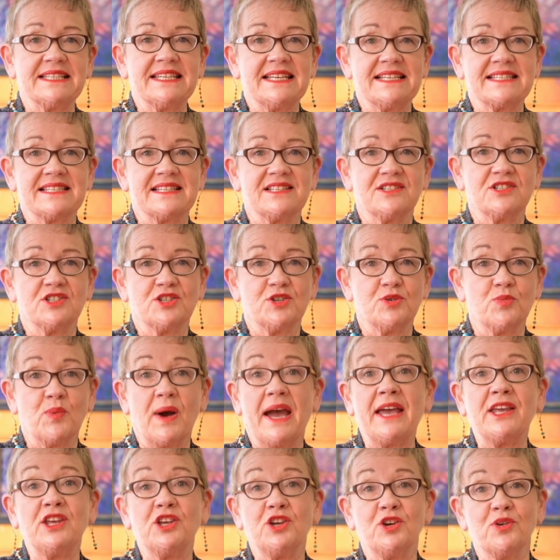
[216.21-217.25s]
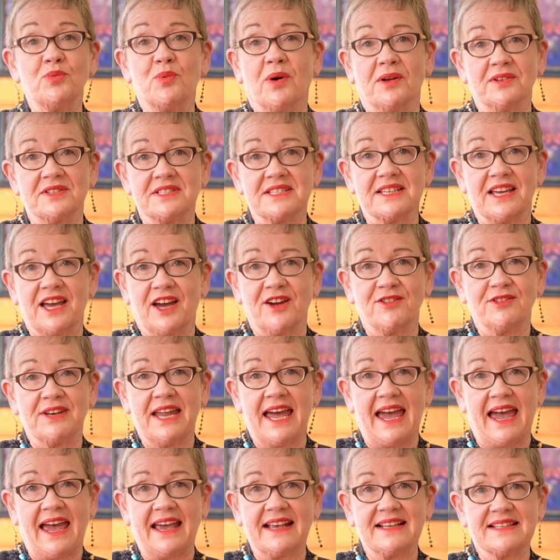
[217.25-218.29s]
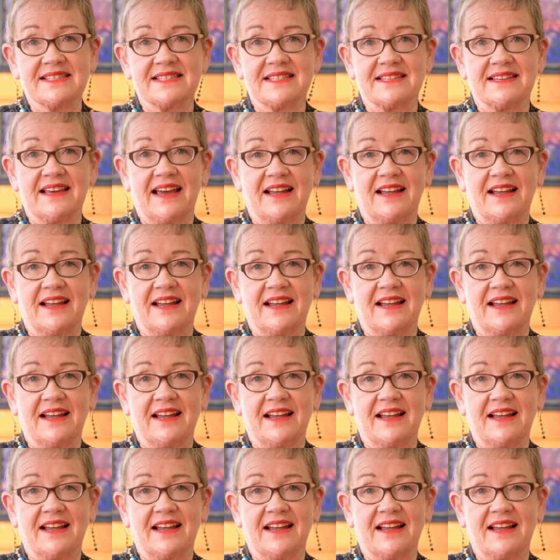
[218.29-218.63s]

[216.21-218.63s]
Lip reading: listen to where you want to go next,